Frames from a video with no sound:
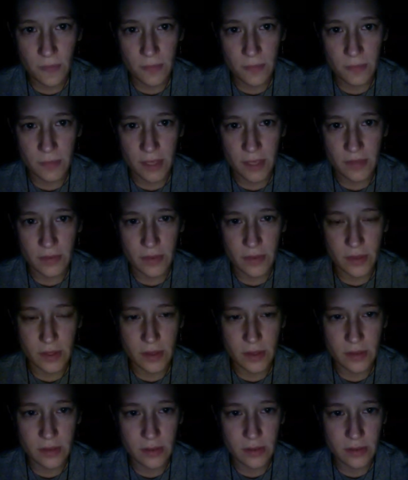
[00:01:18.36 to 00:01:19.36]
Barefoot,
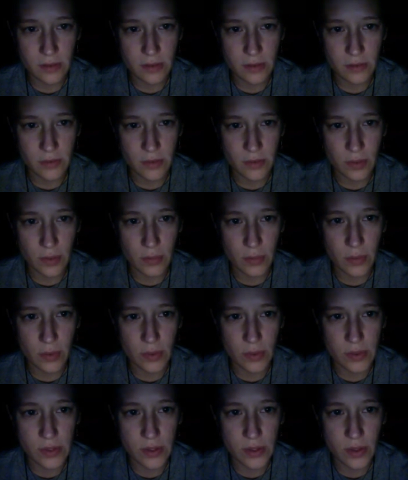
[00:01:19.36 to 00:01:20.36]
the
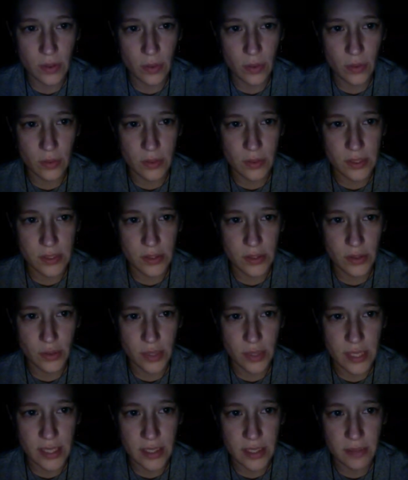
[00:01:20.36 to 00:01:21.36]
floorboards cold and
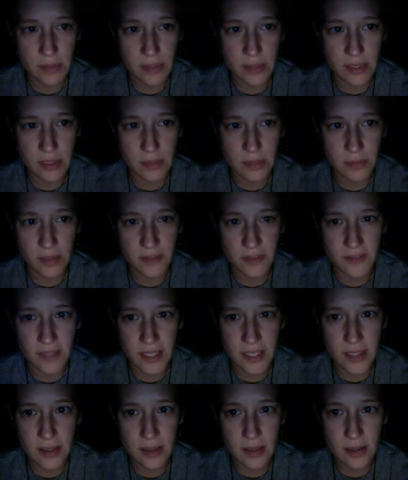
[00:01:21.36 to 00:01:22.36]
creaking beneath my
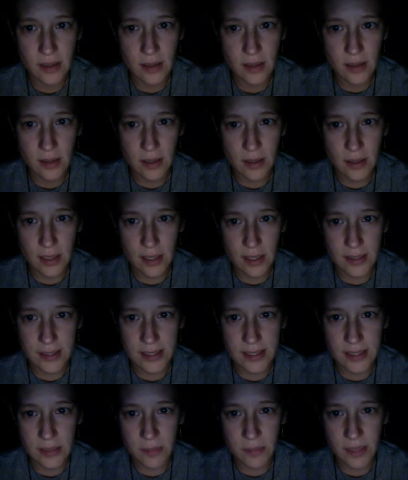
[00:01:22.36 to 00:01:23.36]
feet, I
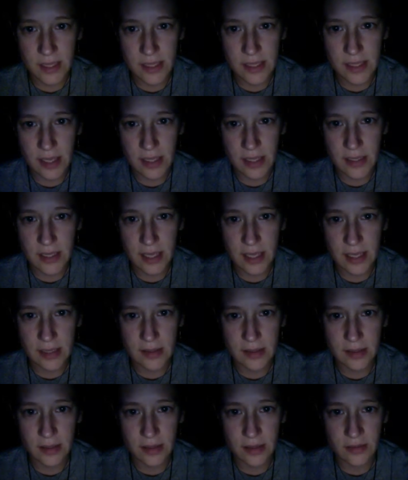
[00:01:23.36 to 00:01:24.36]
lit a bedside
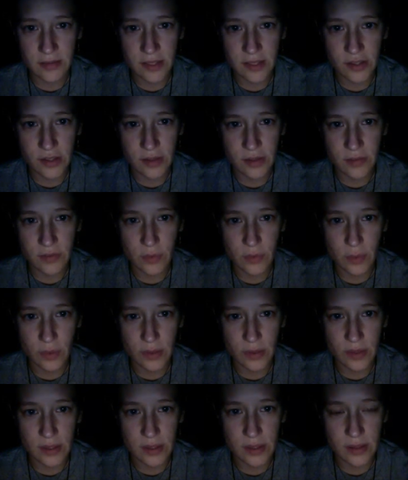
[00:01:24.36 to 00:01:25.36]
candle and ventured
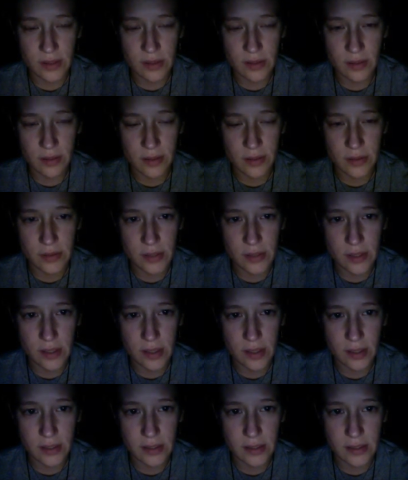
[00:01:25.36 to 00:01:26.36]
forth into the close
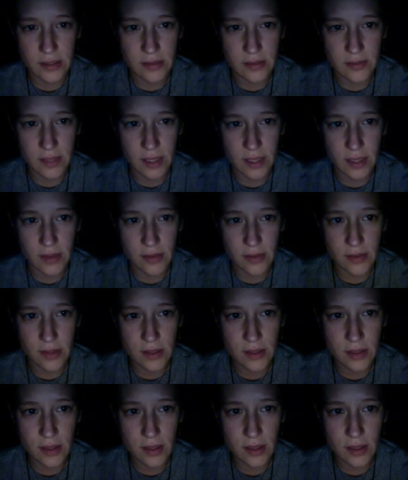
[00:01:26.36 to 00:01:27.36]
darkness of the house.
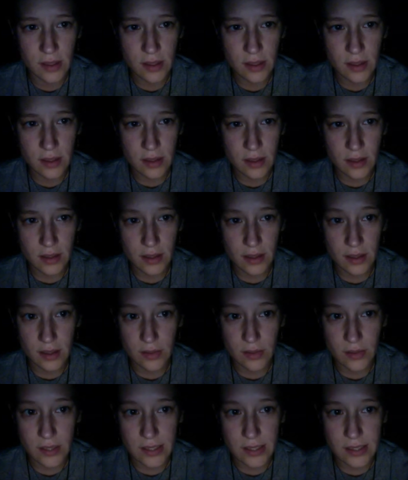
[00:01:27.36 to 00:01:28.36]
I had
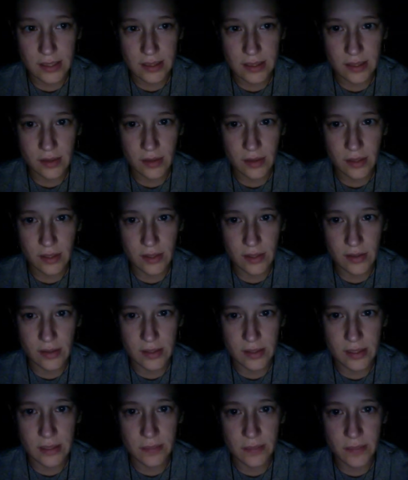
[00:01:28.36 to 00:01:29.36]
recently, on another
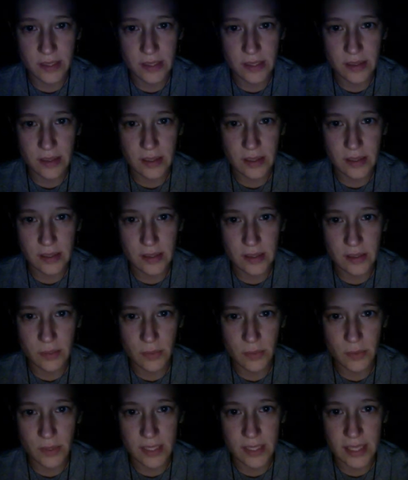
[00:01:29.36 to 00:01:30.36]
sleepless night,
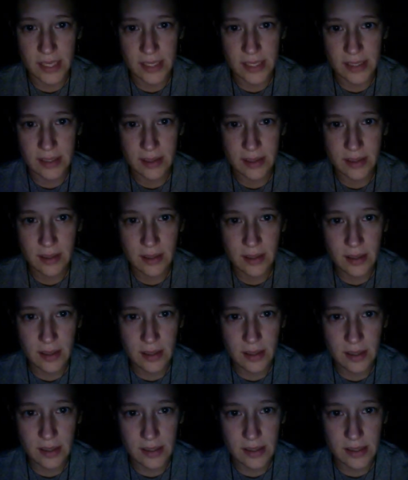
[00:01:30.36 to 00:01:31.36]
explored the attic,
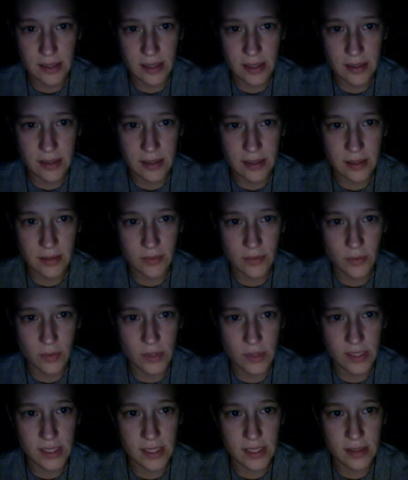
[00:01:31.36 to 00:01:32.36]
and decided therefore
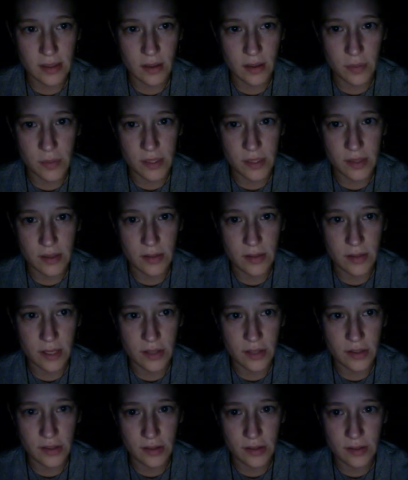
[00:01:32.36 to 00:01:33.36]
to take the opposite
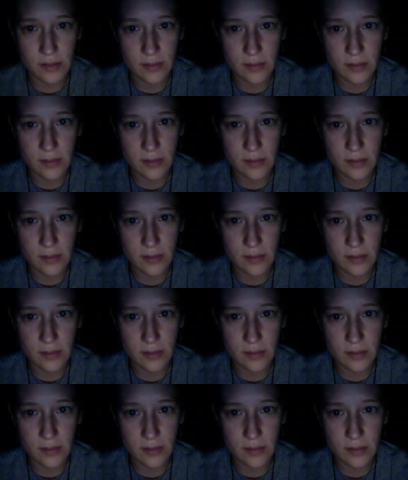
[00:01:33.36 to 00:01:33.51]
direction.